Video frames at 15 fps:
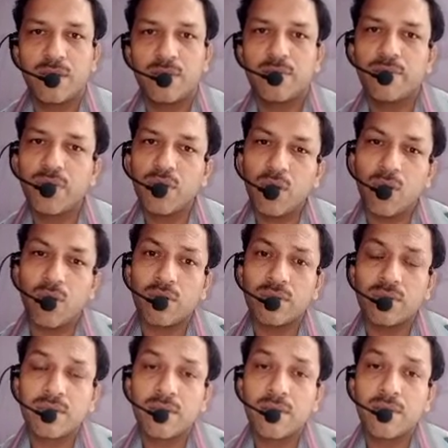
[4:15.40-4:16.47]

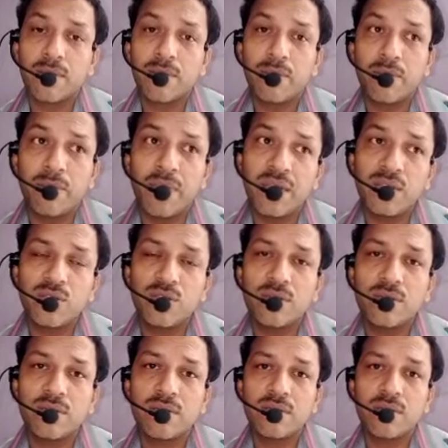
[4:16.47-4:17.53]
because
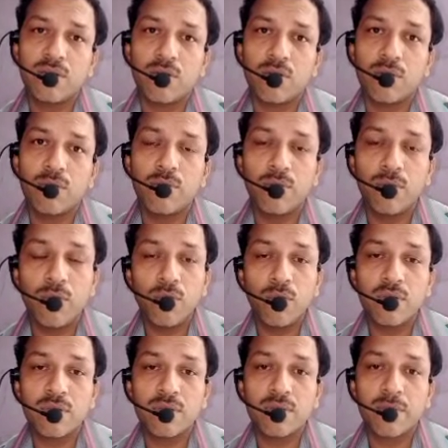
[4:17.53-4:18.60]
major or
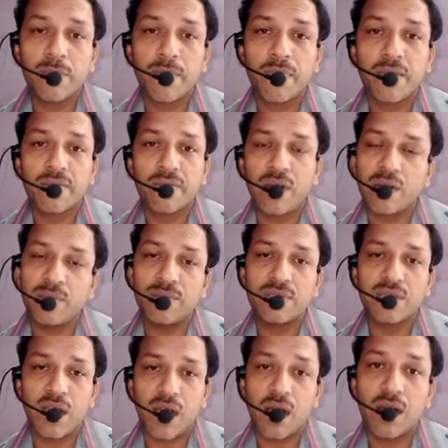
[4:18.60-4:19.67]
more
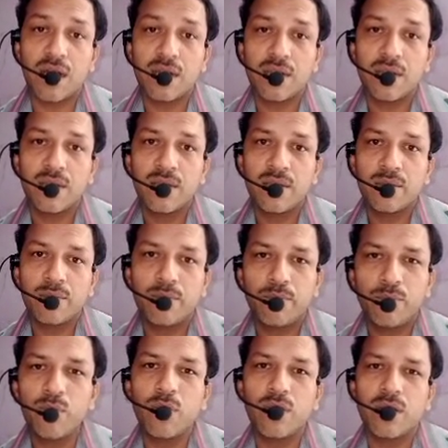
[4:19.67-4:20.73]
farmers are
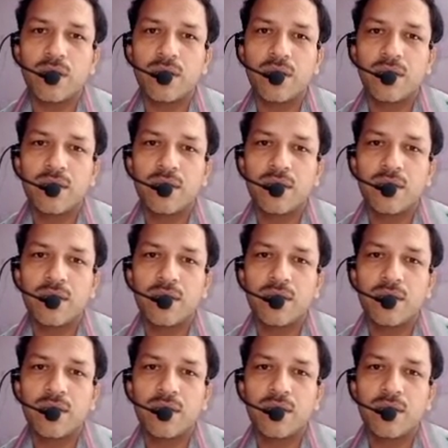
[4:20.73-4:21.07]
poor,